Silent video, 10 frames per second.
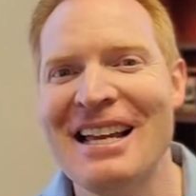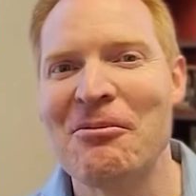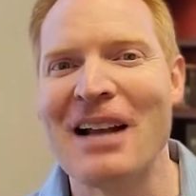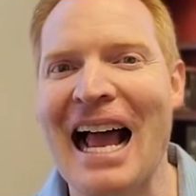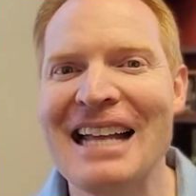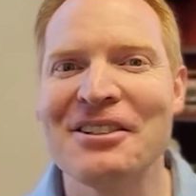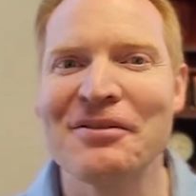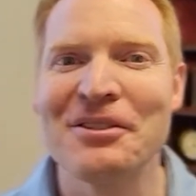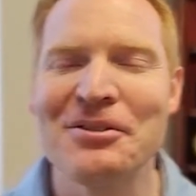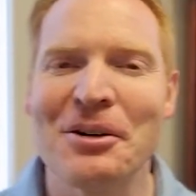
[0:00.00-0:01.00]
When I
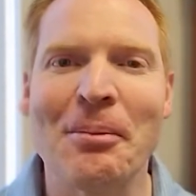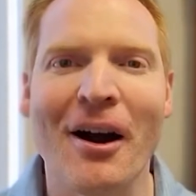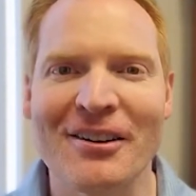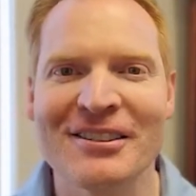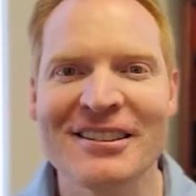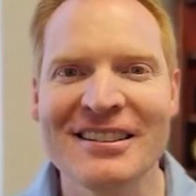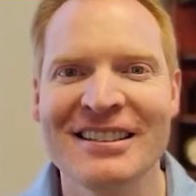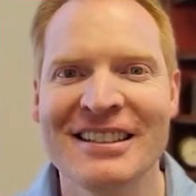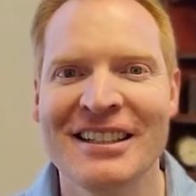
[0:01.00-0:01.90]
interview your partner